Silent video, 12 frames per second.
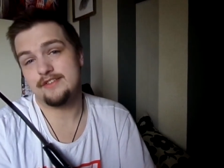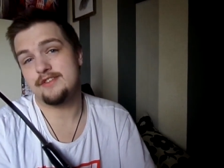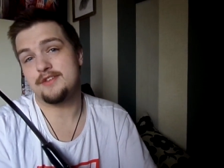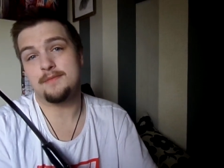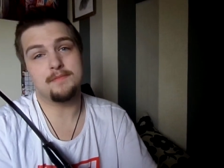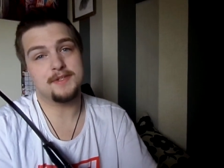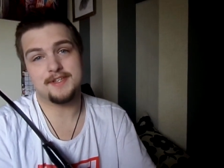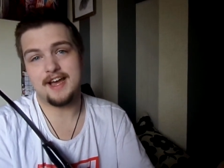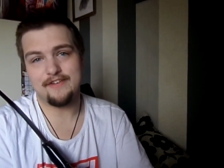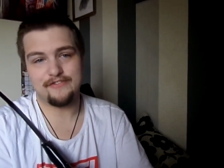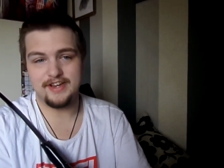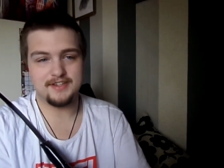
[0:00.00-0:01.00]
Some
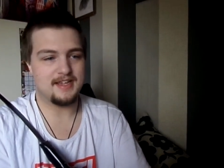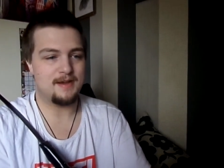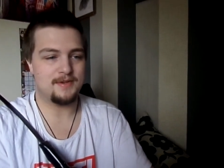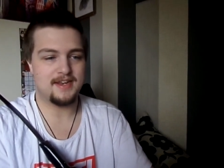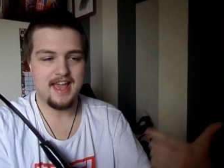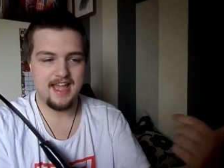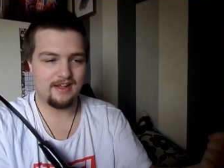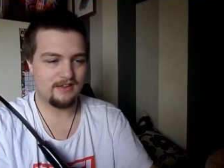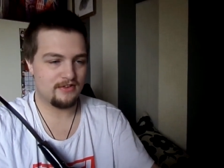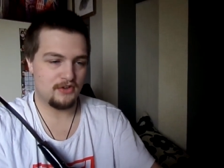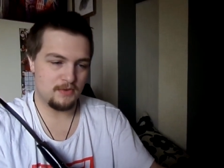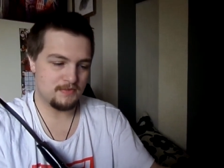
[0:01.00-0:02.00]
bizarre things happen. Hale
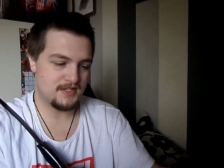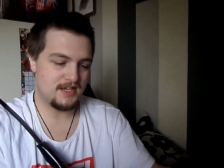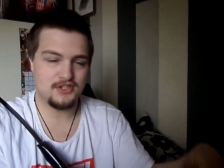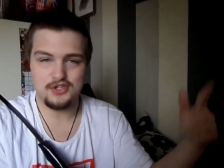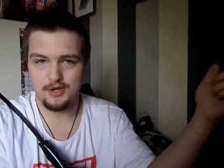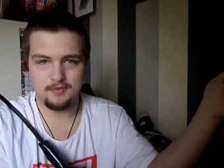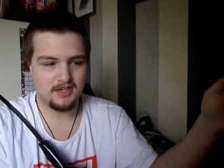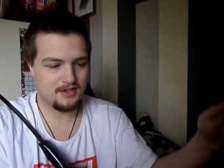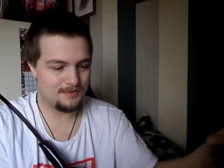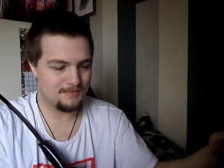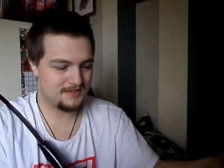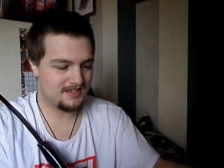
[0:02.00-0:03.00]
comes in, Tommy
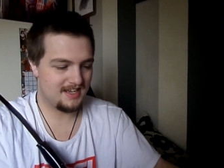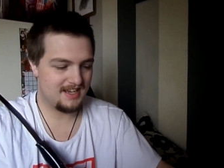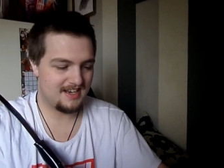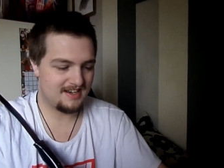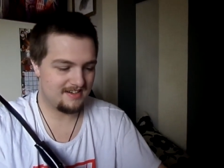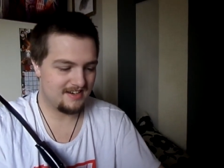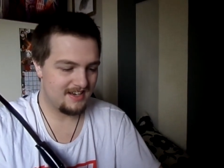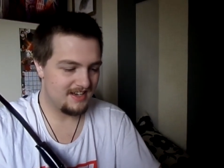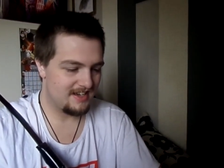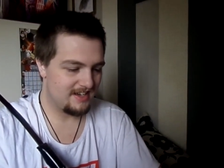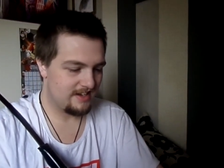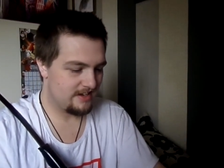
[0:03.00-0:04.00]
comes in,
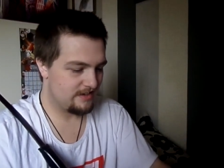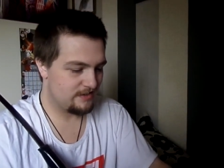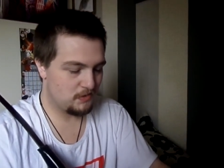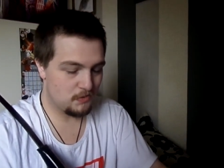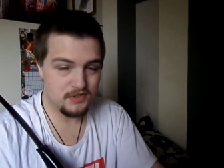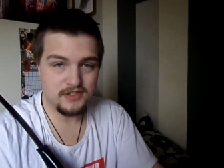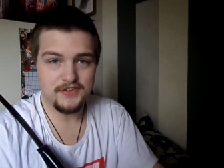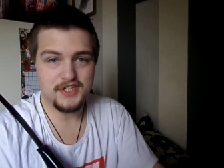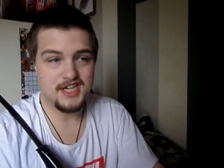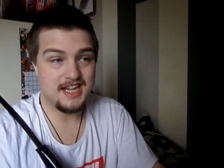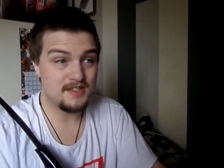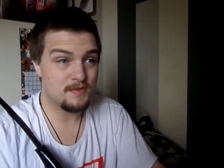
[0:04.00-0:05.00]
Christopher
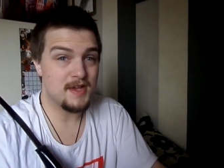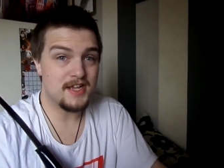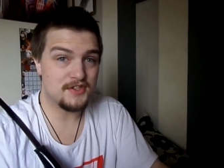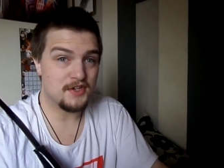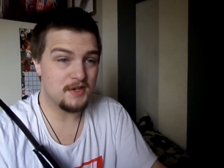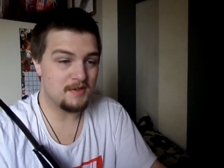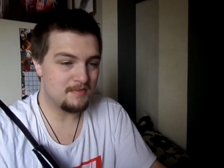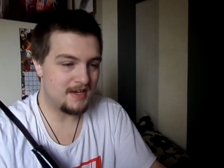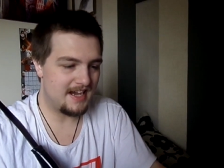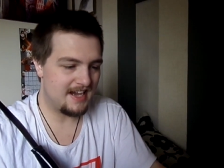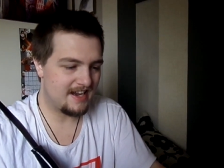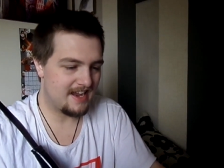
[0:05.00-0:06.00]
Chance makes a
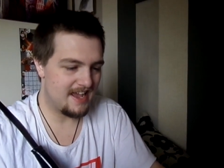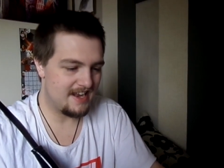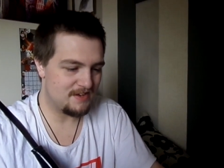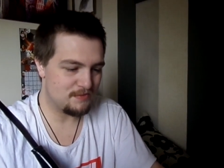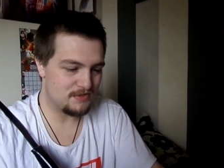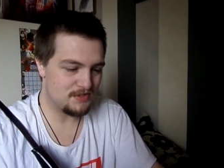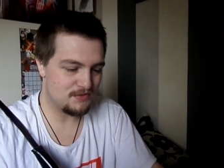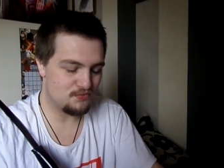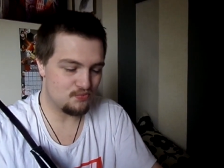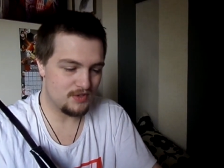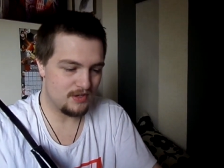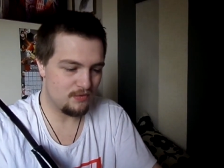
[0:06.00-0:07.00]
comeback, and it was just
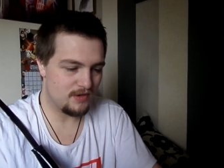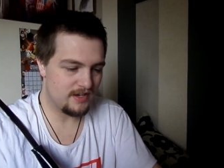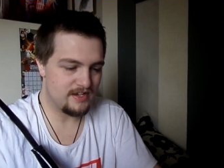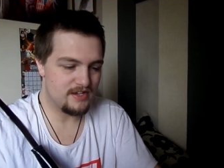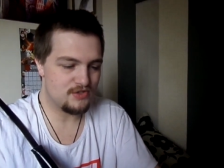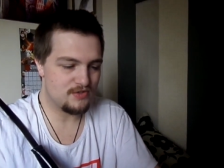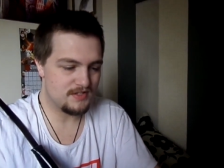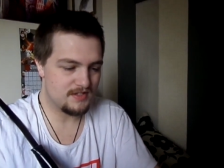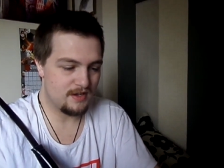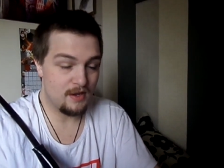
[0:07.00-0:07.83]
really, really interesting.